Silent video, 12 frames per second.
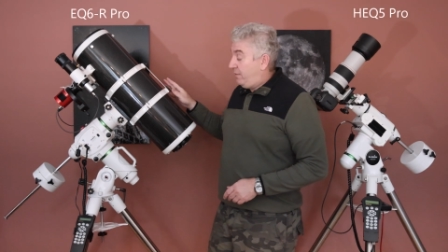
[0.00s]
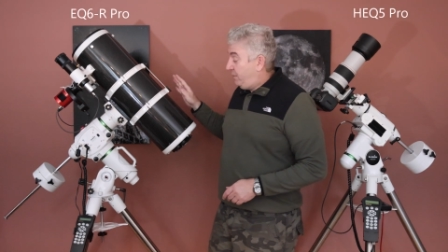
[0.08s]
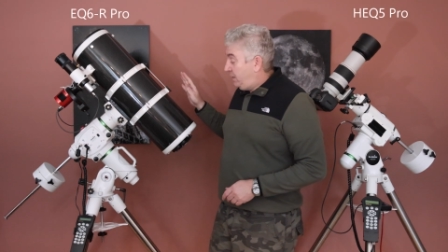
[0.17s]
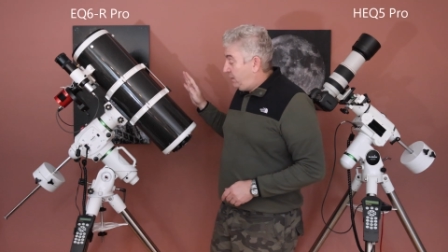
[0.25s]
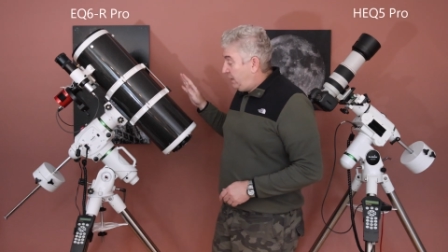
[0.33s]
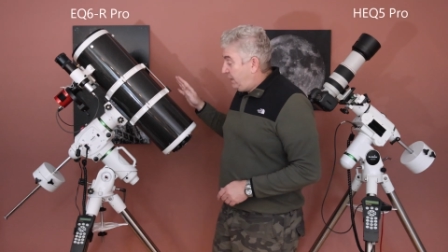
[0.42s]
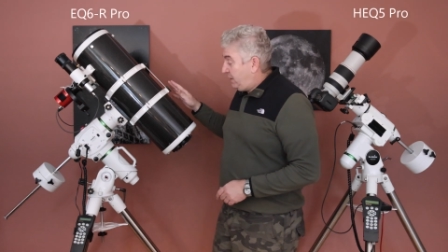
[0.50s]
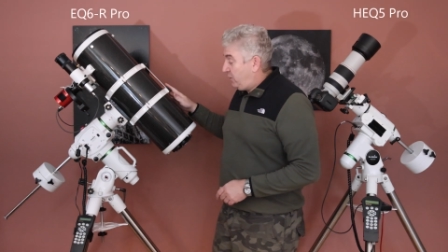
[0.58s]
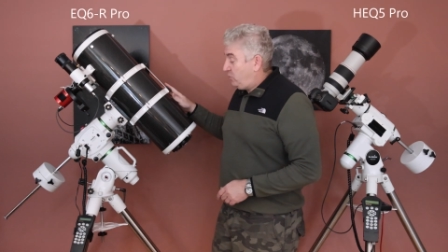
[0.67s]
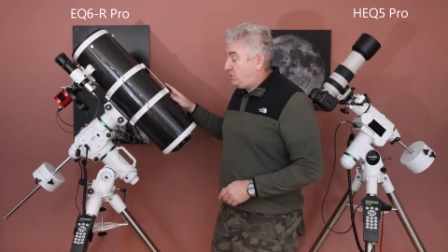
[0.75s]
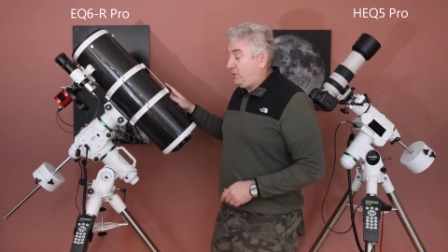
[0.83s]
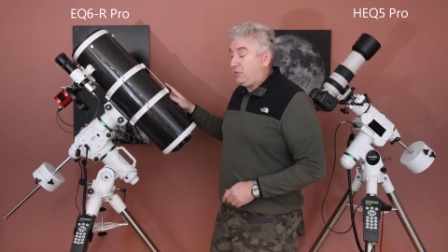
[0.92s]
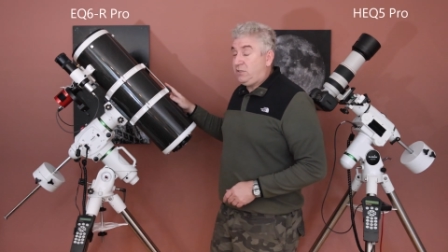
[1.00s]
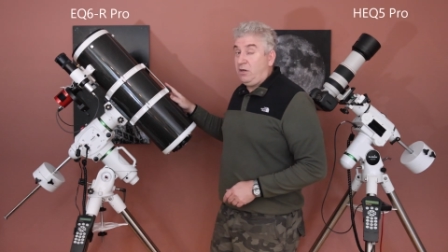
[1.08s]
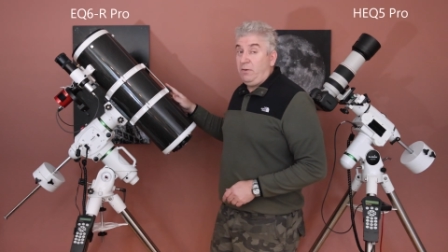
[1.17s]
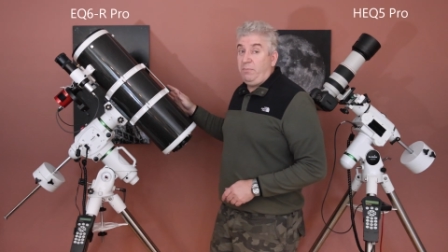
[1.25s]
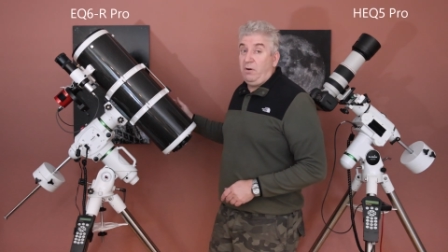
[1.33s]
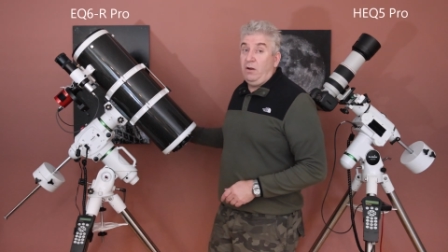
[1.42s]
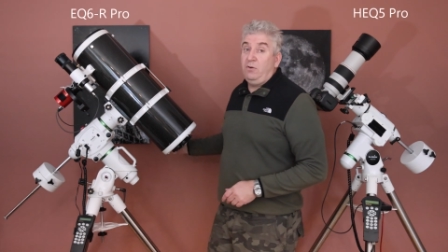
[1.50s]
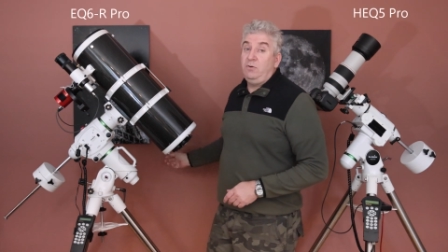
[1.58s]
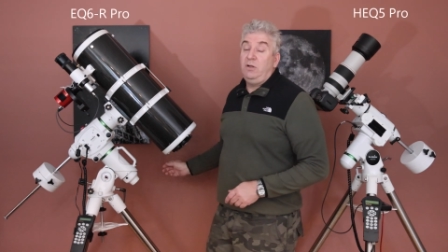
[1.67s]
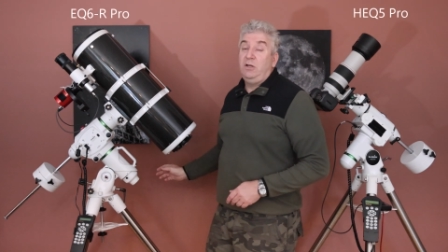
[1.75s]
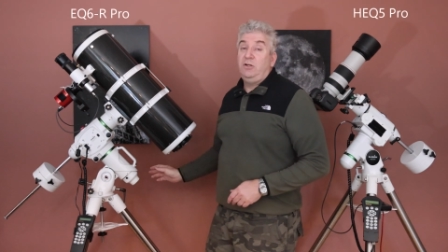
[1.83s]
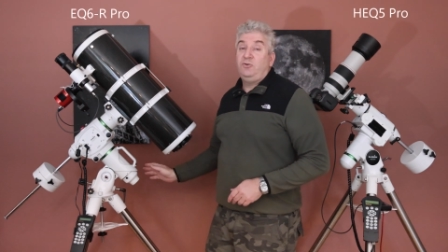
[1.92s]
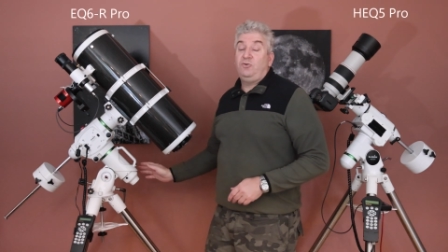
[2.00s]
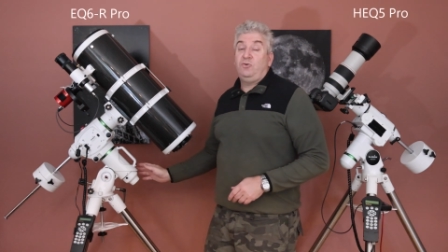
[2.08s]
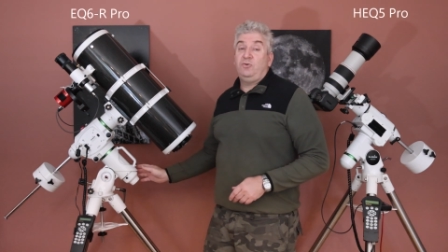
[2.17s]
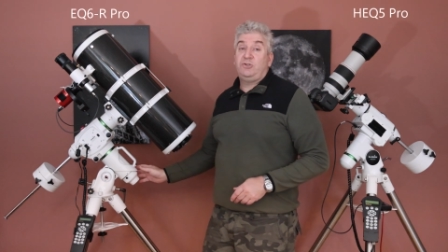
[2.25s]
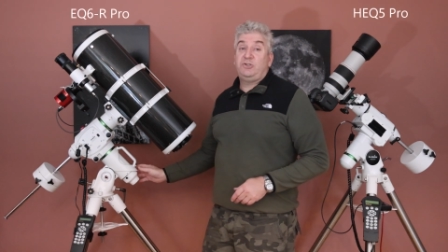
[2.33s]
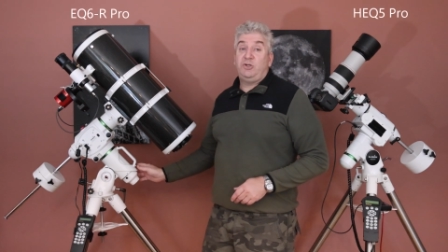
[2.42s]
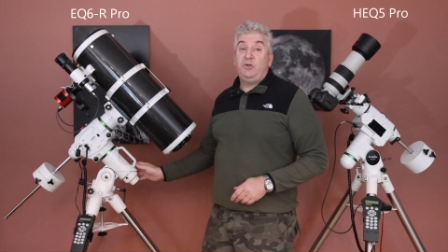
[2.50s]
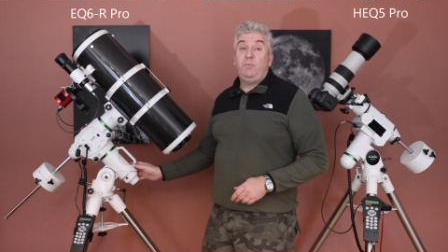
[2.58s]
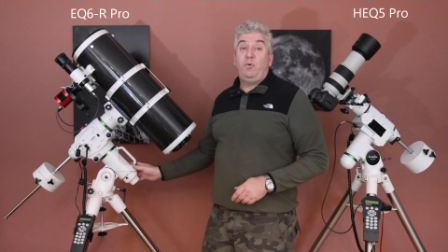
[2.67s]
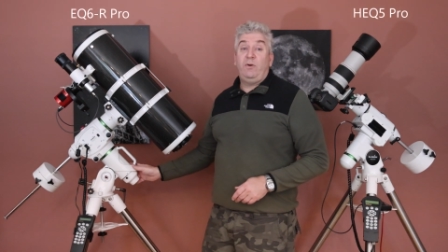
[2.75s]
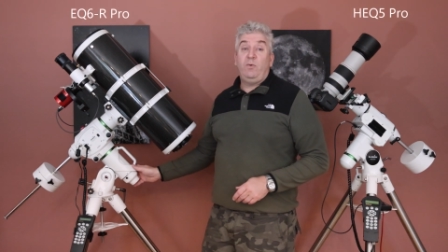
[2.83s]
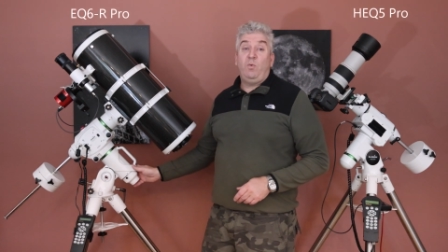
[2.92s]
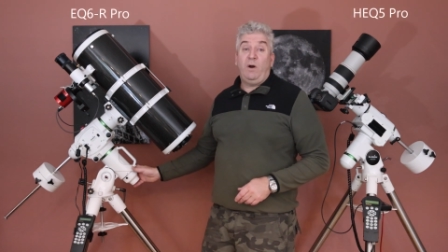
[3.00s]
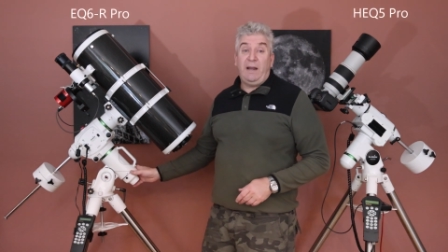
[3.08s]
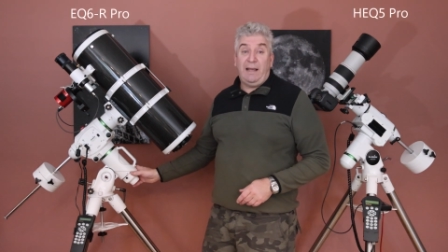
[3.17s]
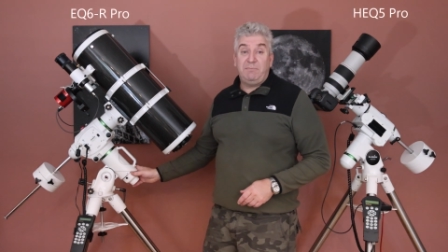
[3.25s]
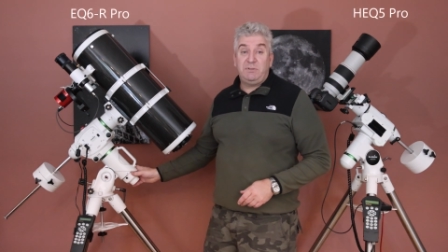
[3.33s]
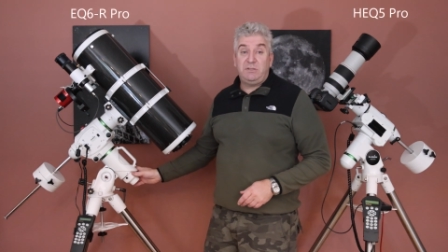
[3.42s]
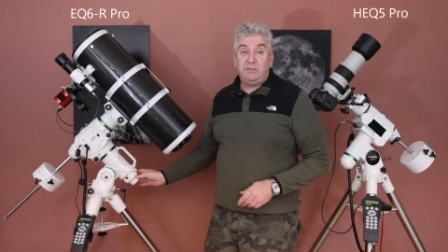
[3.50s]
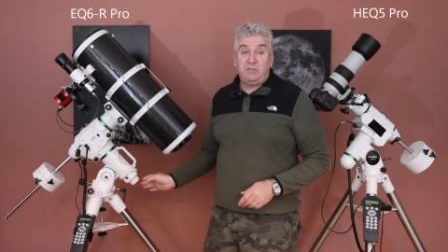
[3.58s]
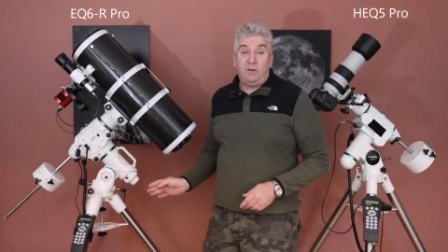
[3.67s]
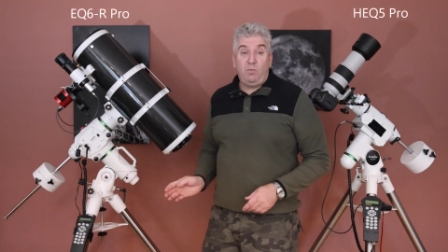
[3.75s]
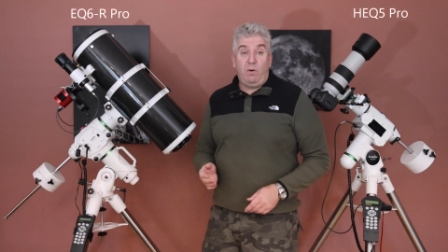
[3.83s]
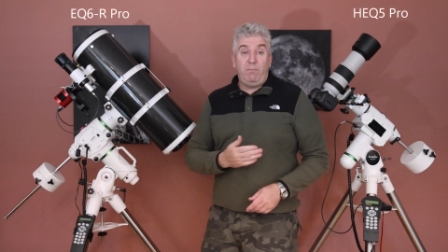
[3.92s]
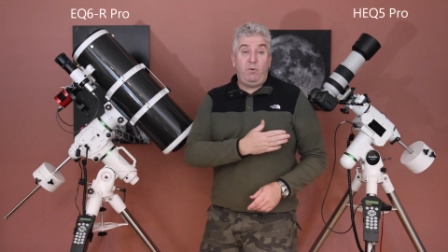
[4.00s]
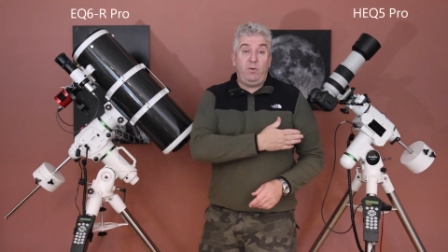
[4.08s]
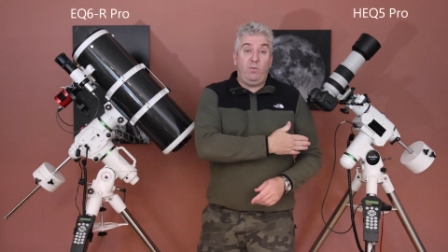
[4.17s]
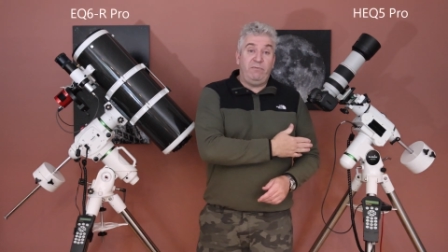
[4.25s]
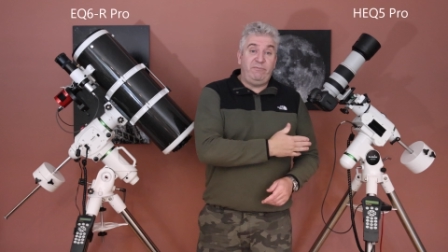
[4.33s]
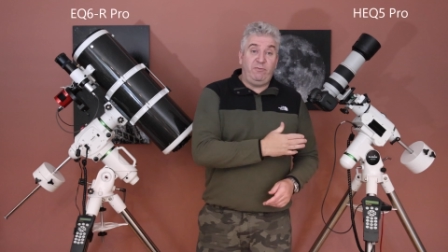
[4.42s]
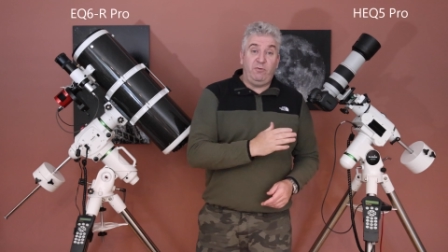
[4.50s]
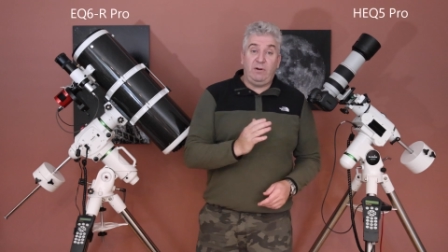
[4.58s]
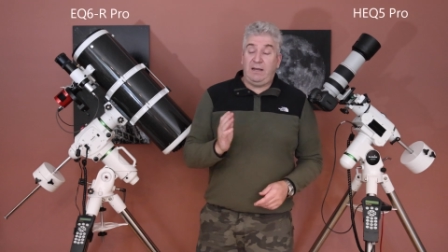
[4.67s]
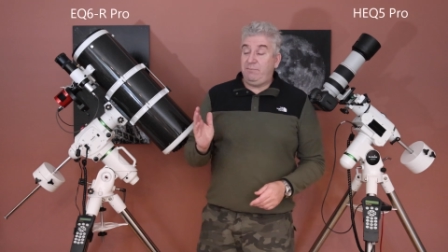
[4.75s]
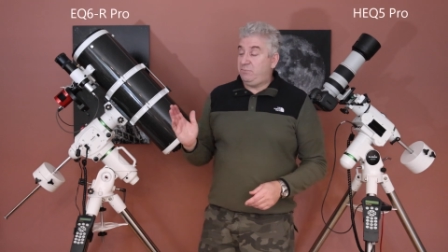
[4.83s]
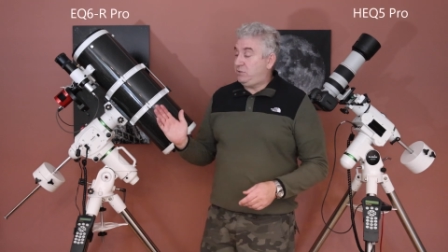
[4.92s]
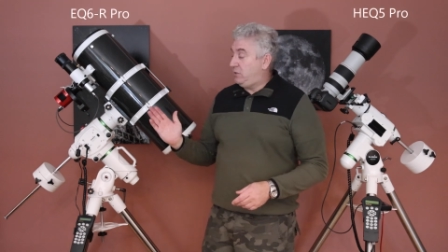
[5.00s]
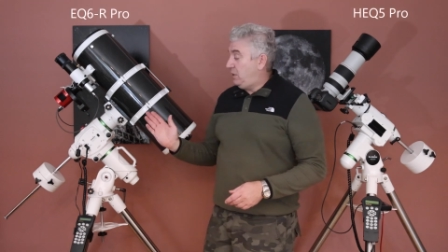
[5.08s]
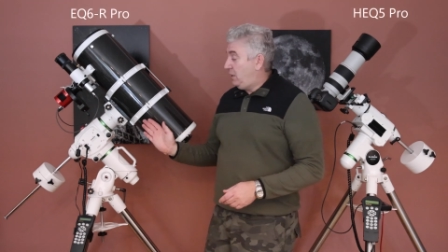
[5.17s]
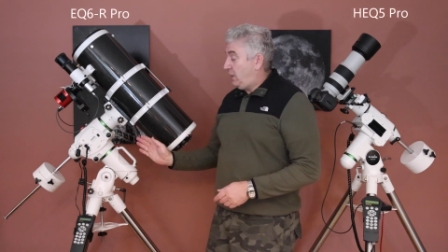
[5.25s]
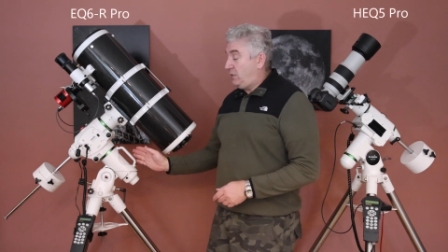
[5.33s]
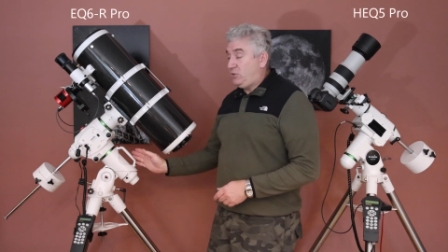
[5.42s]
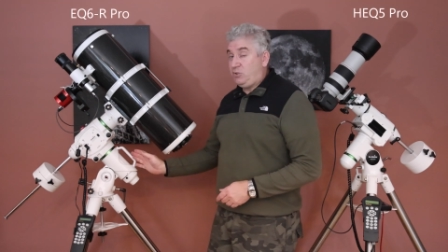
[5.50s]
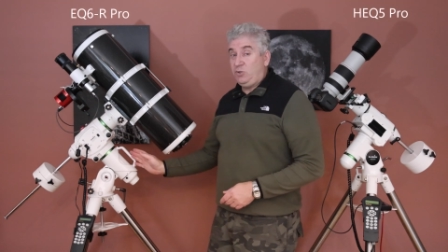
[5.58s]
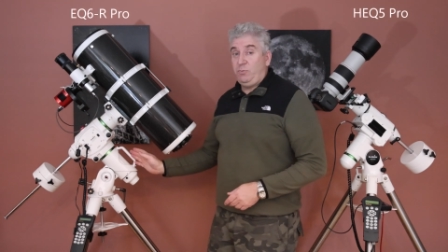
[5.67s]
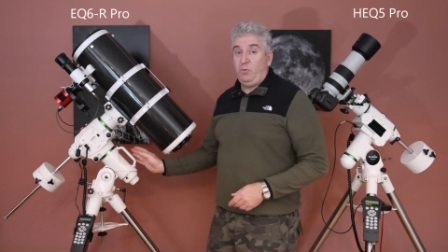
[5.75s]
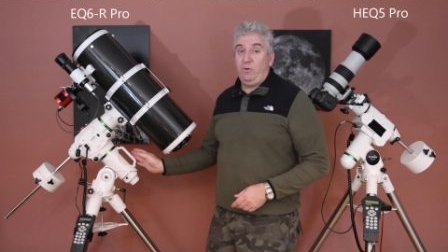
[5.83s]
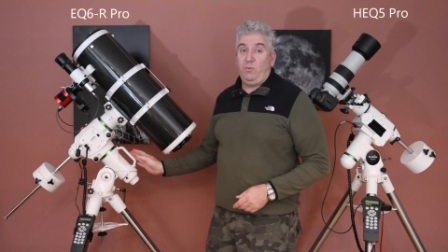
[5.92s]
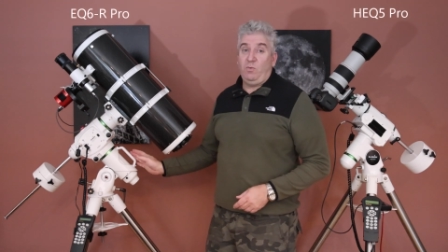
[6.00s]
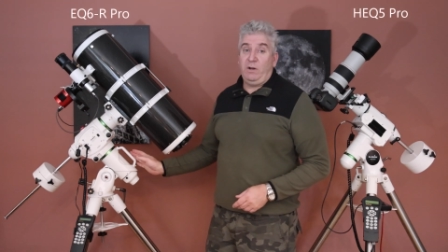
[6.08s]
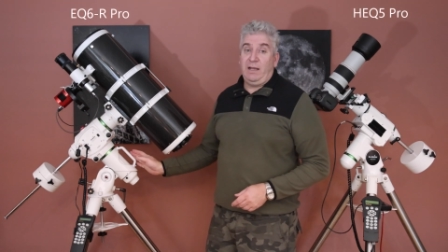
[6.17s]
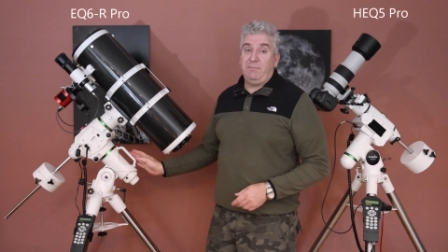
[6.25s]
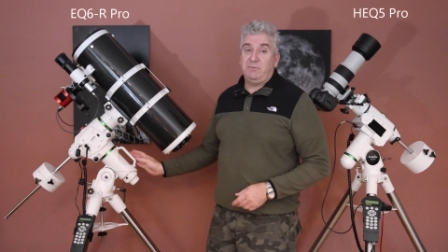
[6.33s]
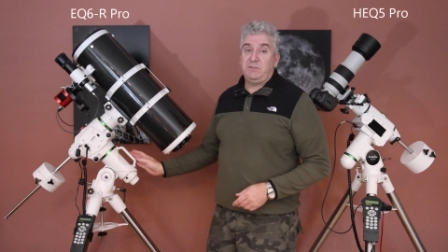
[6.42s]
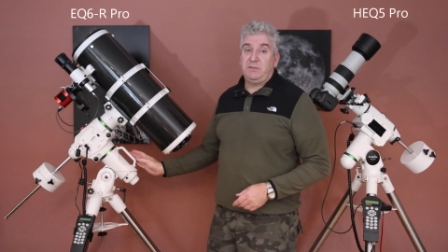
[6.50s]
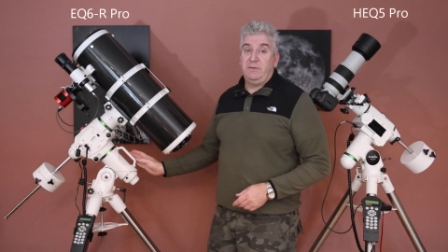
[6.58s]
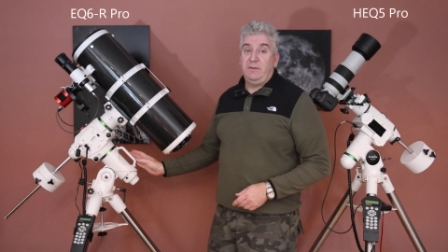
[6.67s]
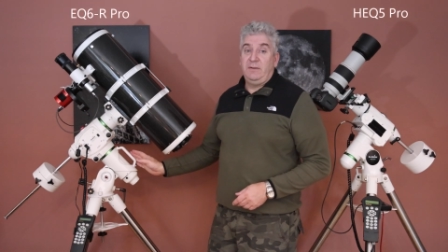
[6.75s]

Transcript: the EQ6R Pro draws 2.1 amps so 1.14 amps and 2.1 amps